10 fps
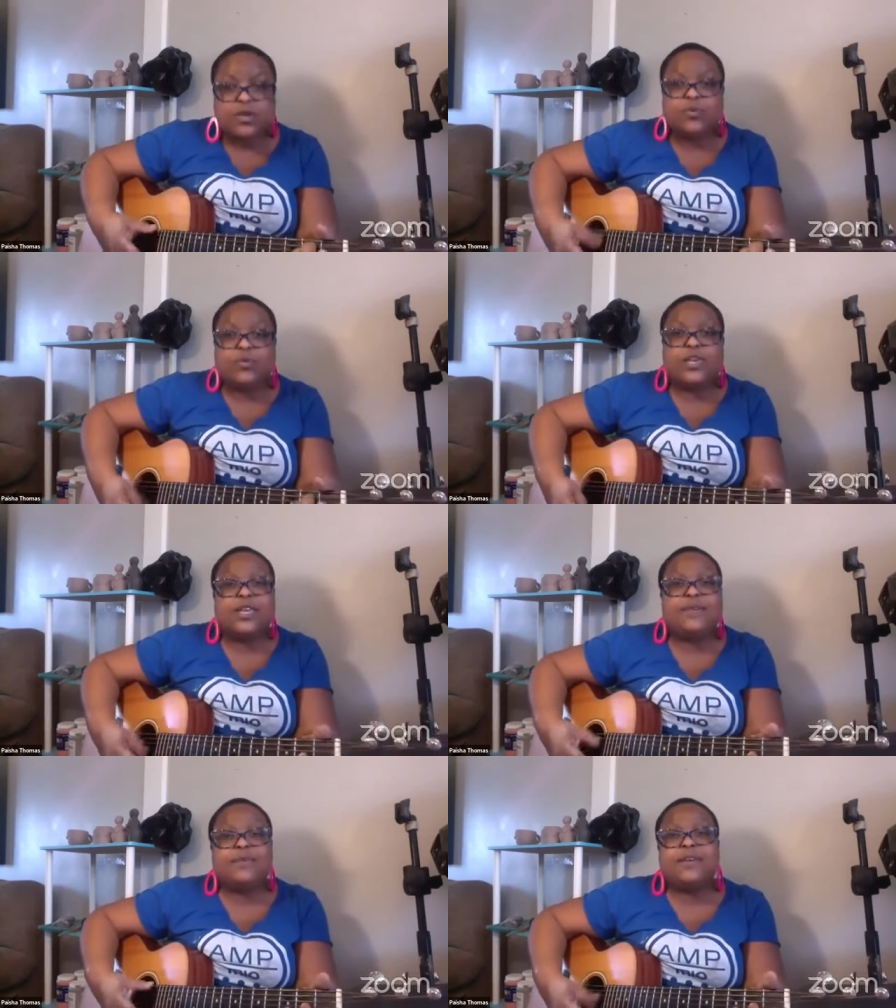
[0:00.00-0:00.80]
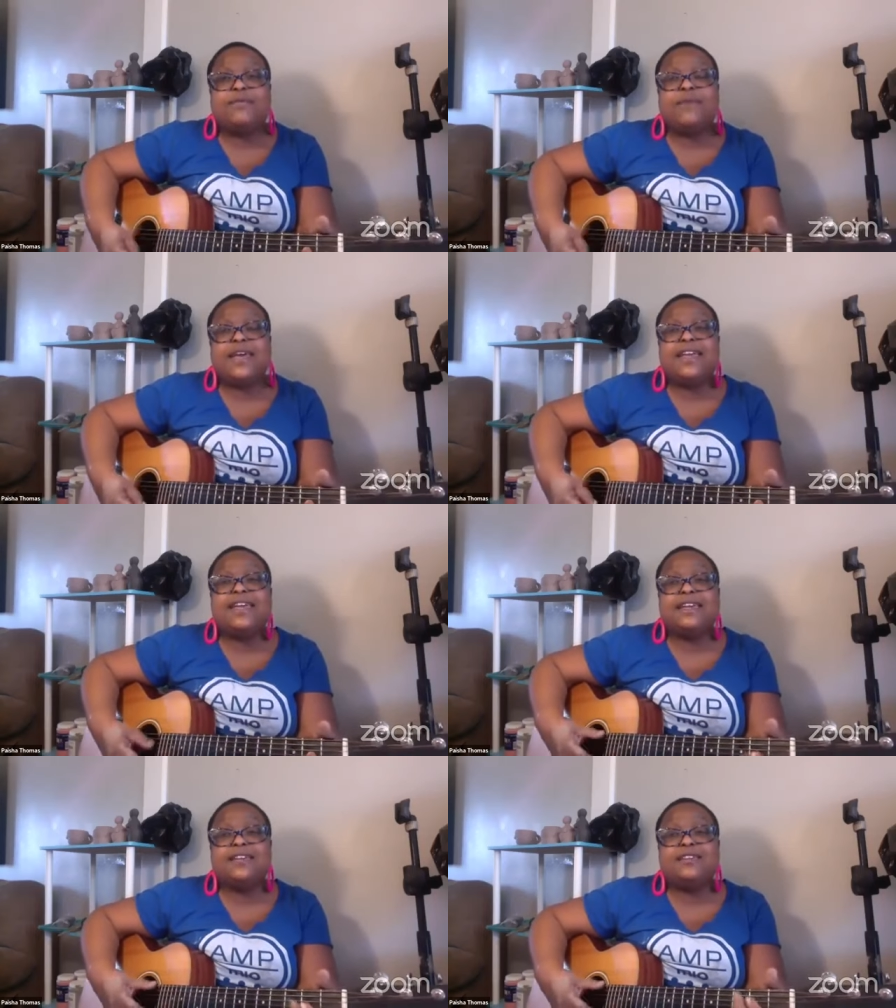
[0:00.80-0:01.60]
weeping
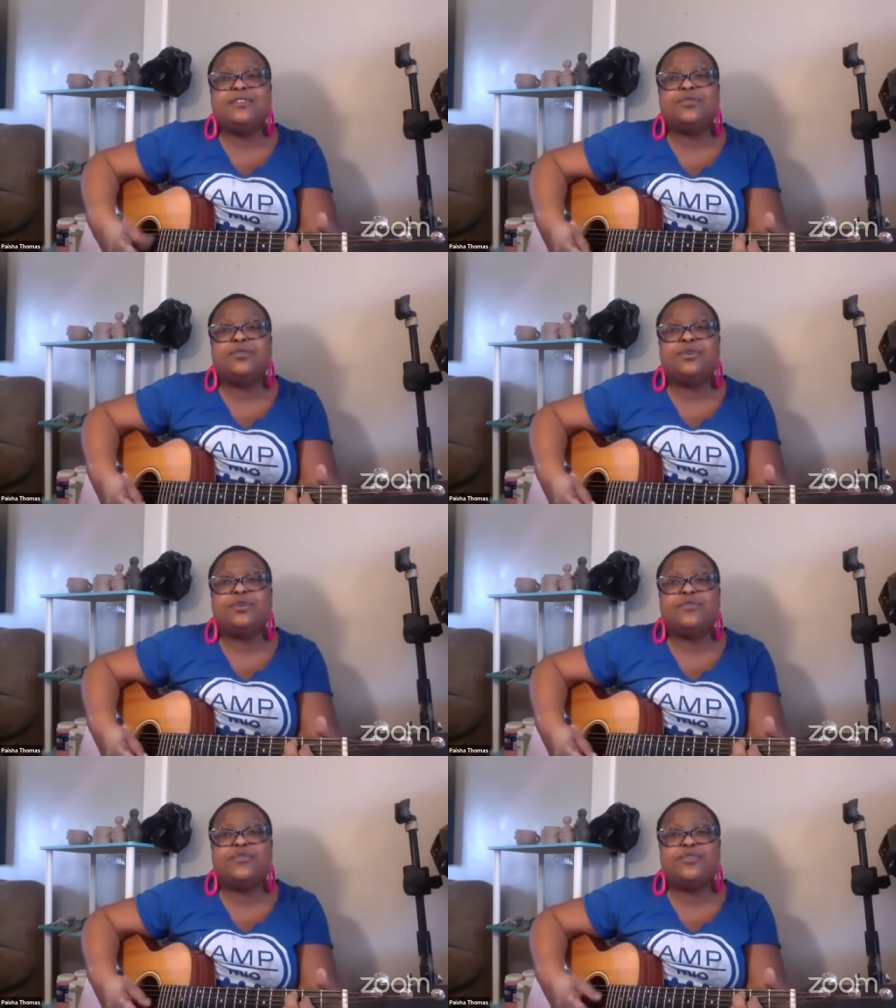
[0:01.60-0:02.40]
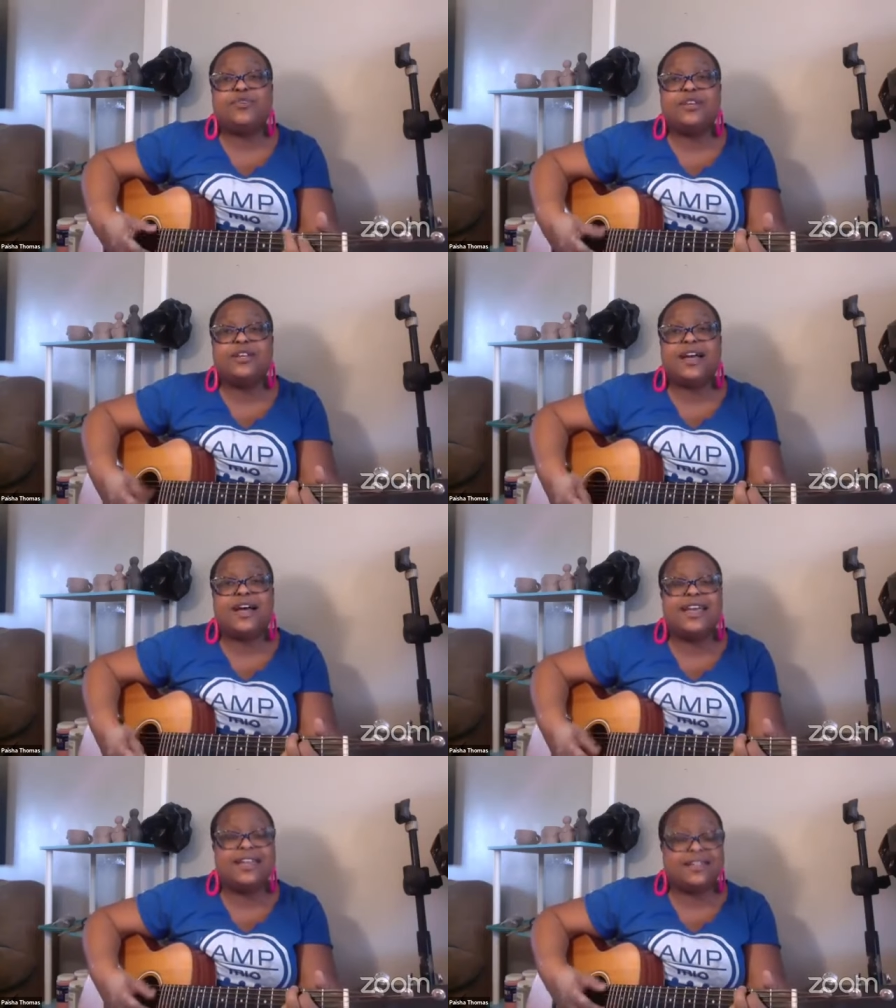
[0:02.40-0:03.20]
may endure for a
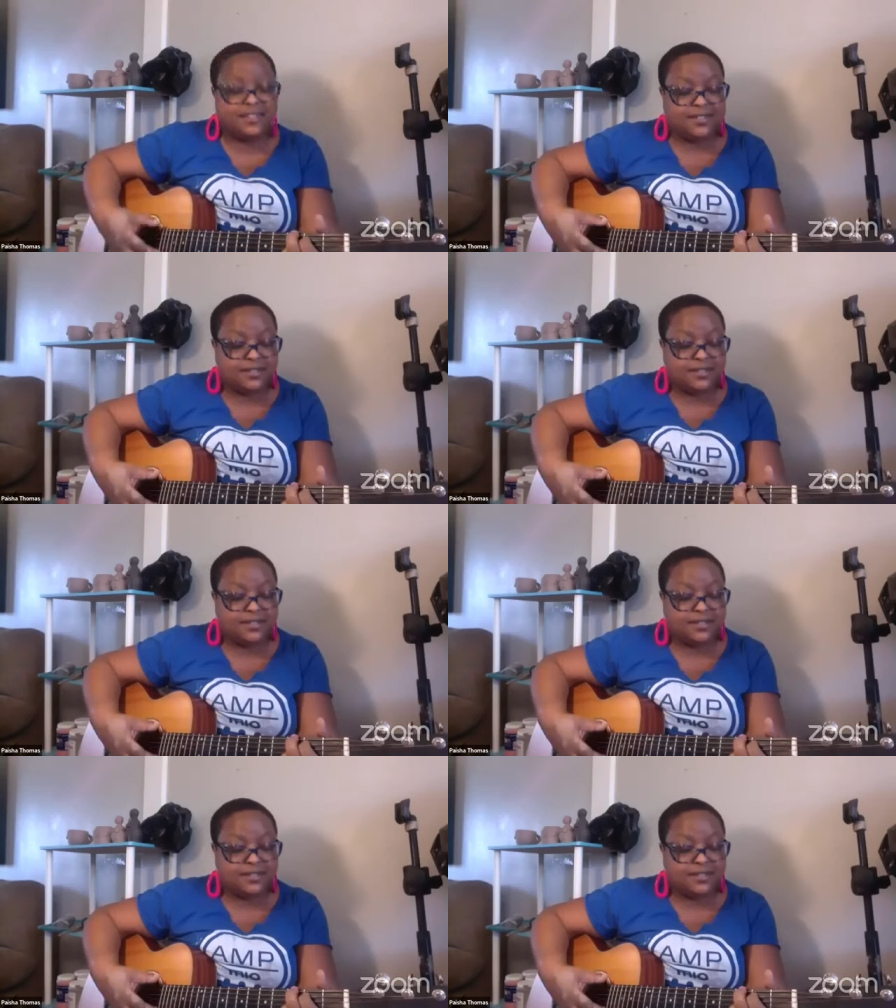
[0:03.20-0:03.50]
night.